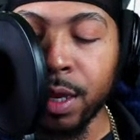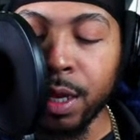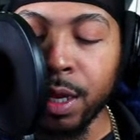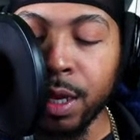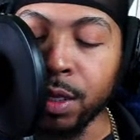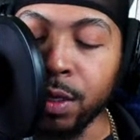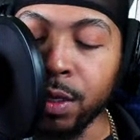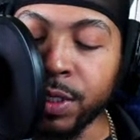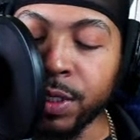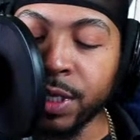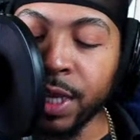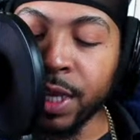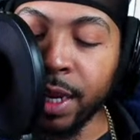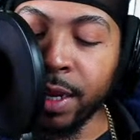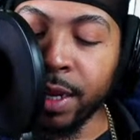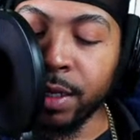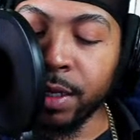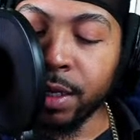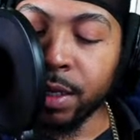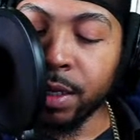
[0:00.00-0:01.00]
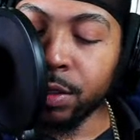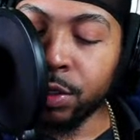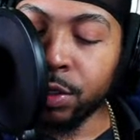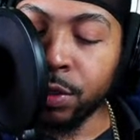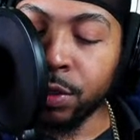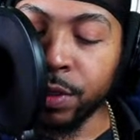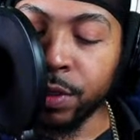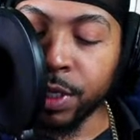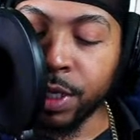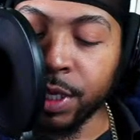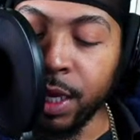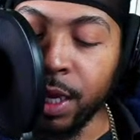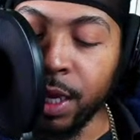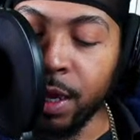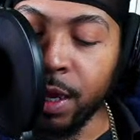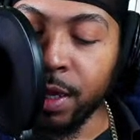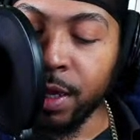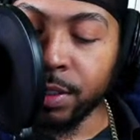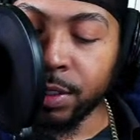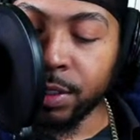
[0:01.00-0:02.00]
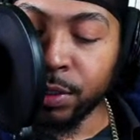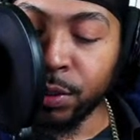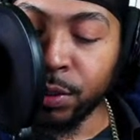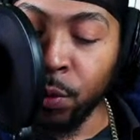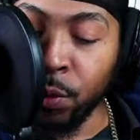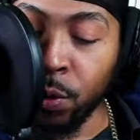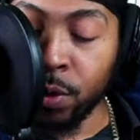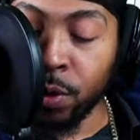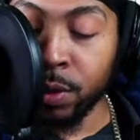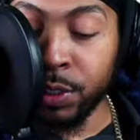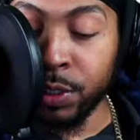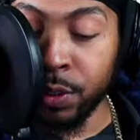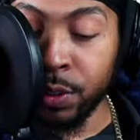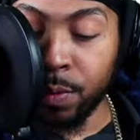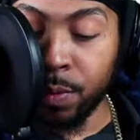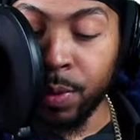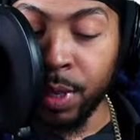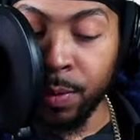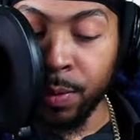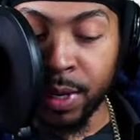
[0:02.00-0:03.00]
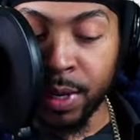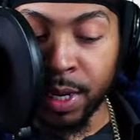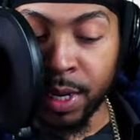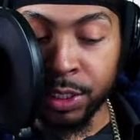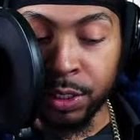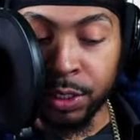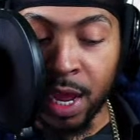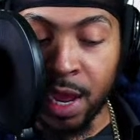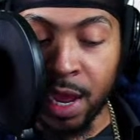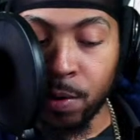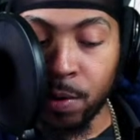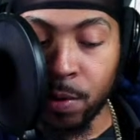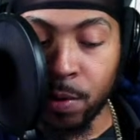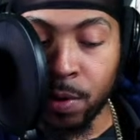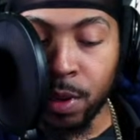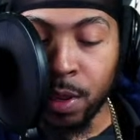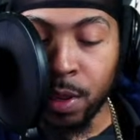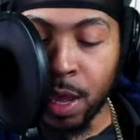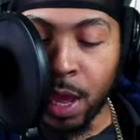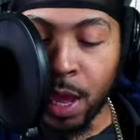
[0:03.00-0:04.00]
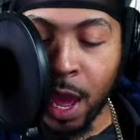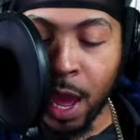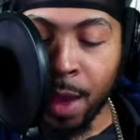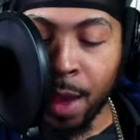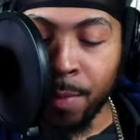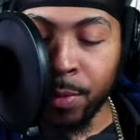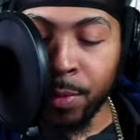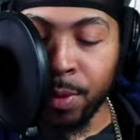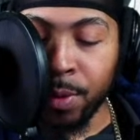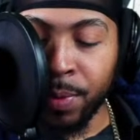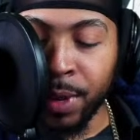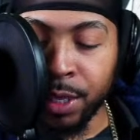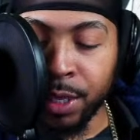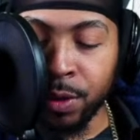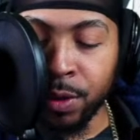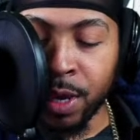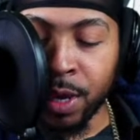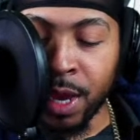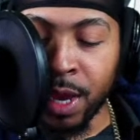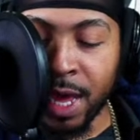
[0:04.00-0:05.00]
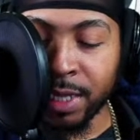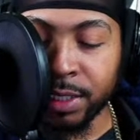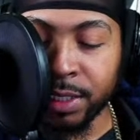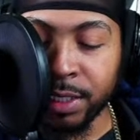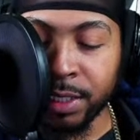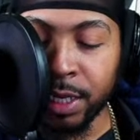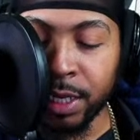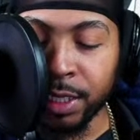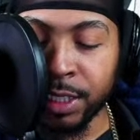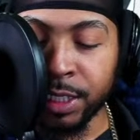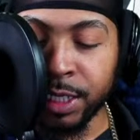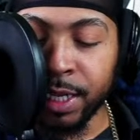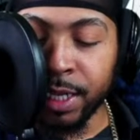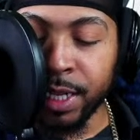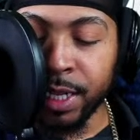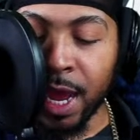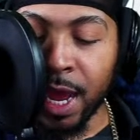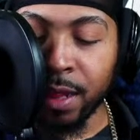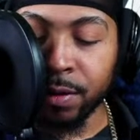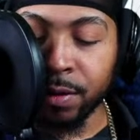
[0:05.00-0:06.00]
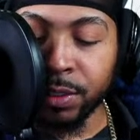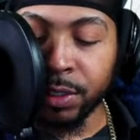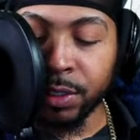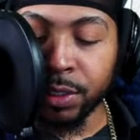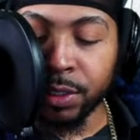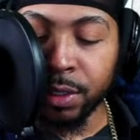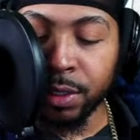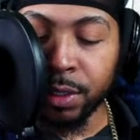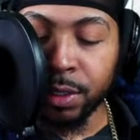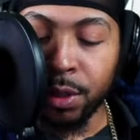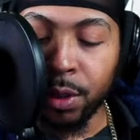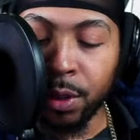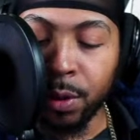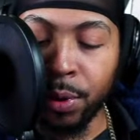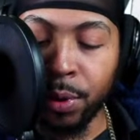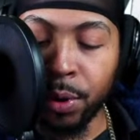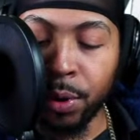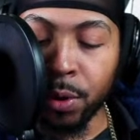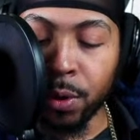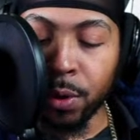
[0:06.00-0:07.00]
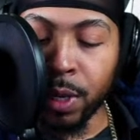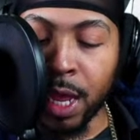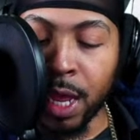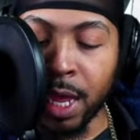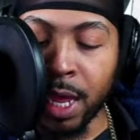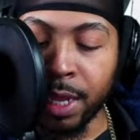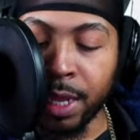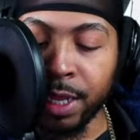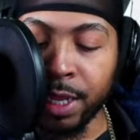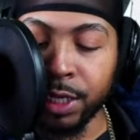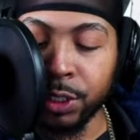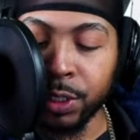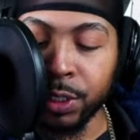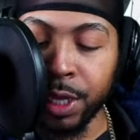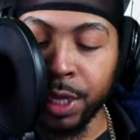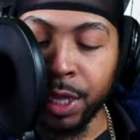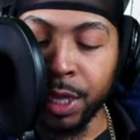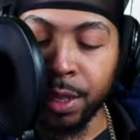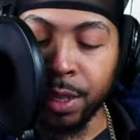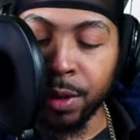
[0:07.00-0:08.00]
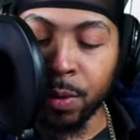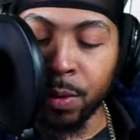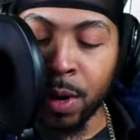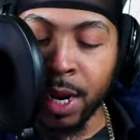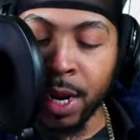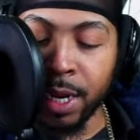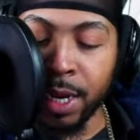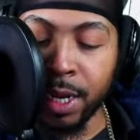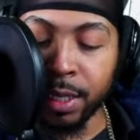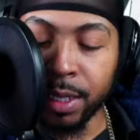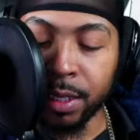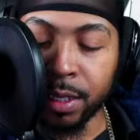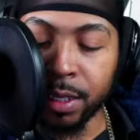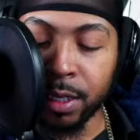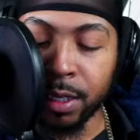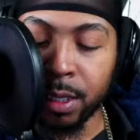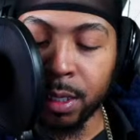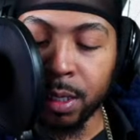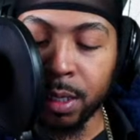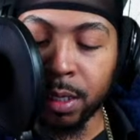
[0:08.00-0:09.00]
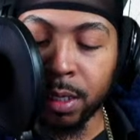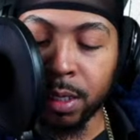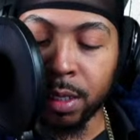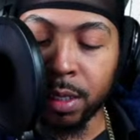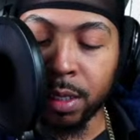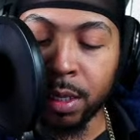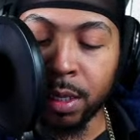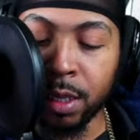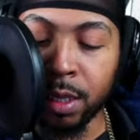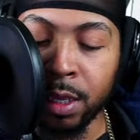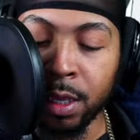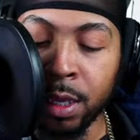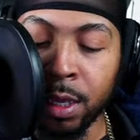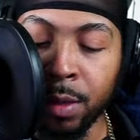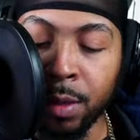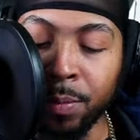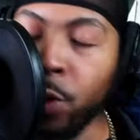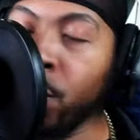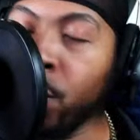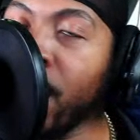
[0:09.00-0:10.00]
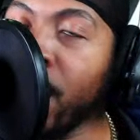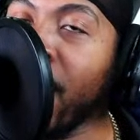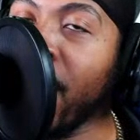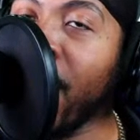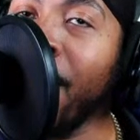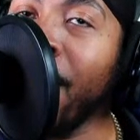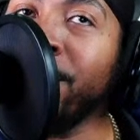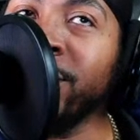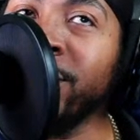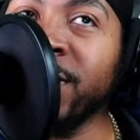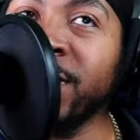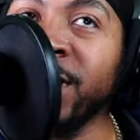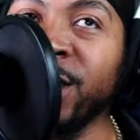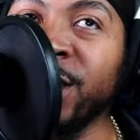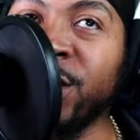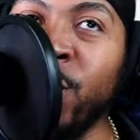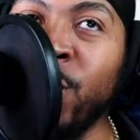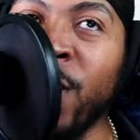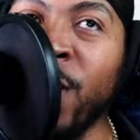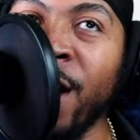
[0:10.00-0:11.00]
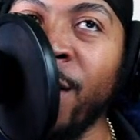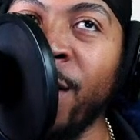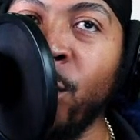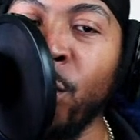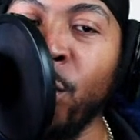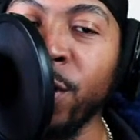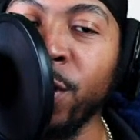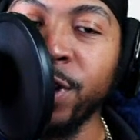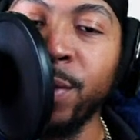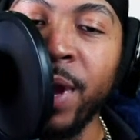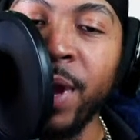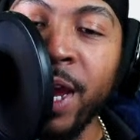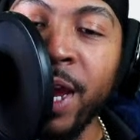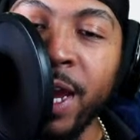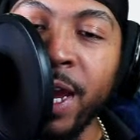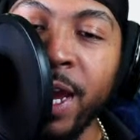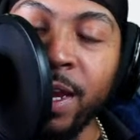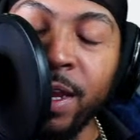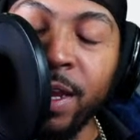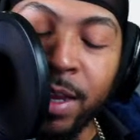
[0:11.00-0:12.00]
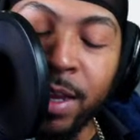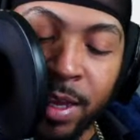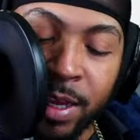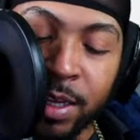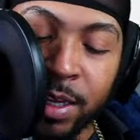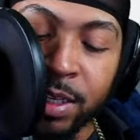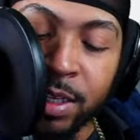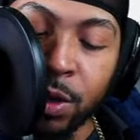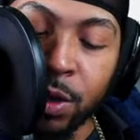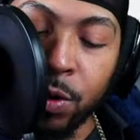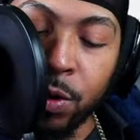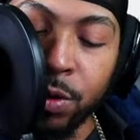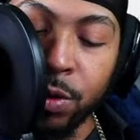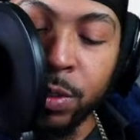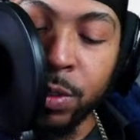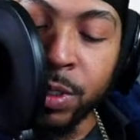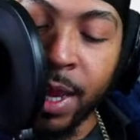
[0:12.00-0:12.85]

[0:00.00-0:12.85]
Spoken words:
you say to the kids or to the people that you hire, I'm going to pay you guys $10 per lawn that you cut, right? But what happens is you have more demand. So you say,